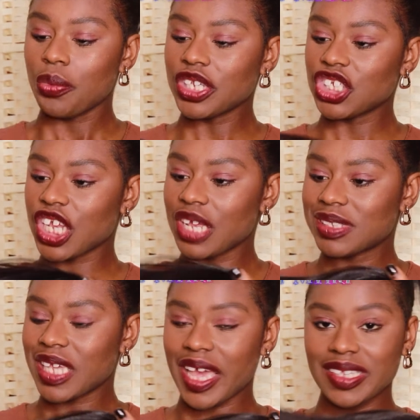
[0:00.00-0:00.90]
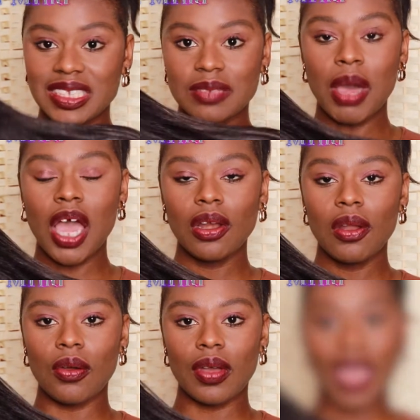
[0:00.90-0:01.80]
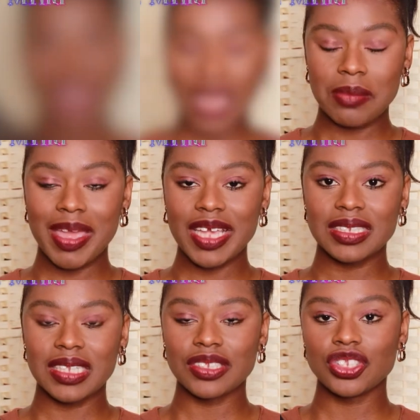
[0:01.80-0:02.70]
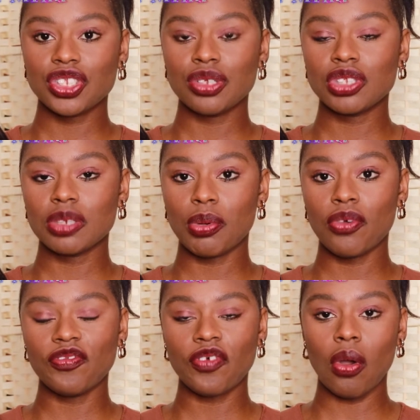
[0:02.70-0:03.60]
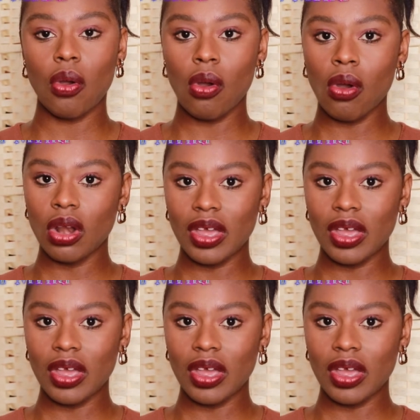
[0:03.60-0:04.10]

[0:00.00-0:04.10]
which gives it a smart look and makes it suitable for all